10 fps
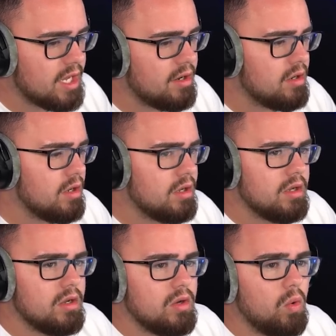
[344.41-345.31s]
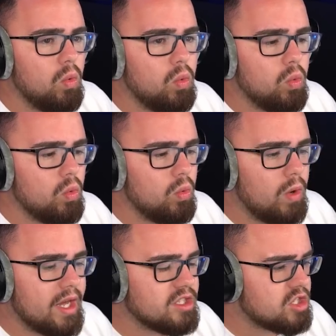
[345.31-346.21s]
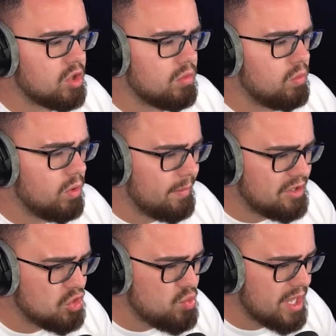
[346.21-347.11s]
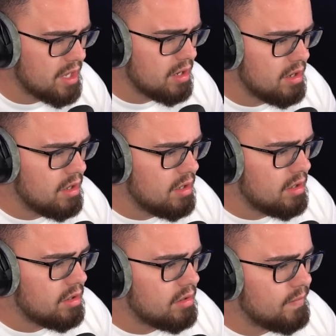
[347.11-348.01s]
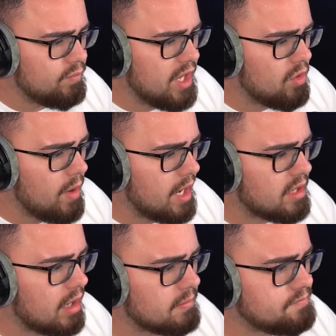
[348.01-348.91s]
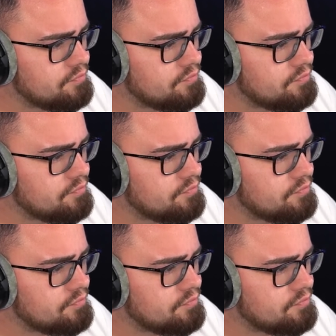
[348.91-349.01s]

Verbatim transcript: I don't... Ooh, I can... What am I doing? Interacting.